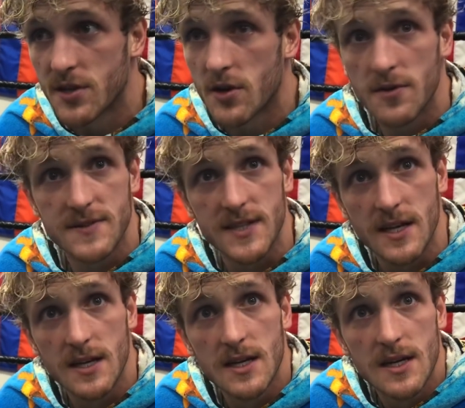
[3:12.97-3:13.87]
a nerves
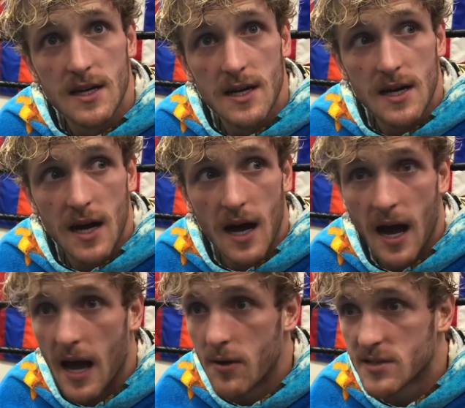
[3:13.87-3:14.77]
thing.
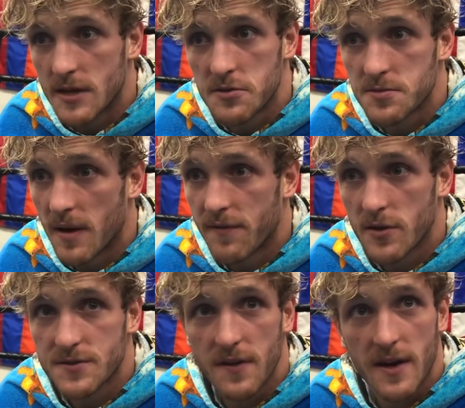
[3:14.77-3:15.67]
It was my
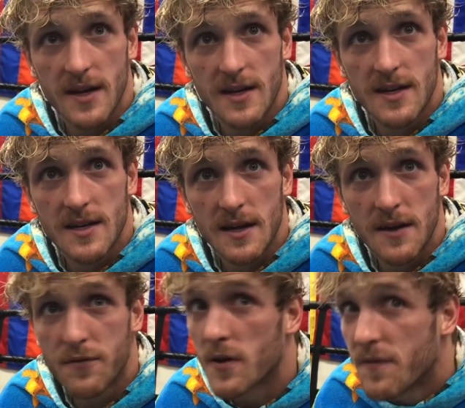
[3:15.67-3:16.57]
first fight
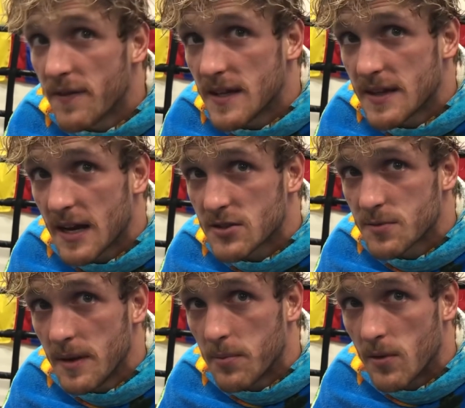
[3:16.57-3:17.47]
in front of 15,000
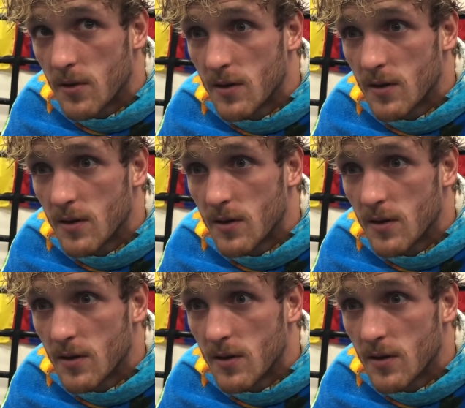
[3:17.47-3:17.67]
people.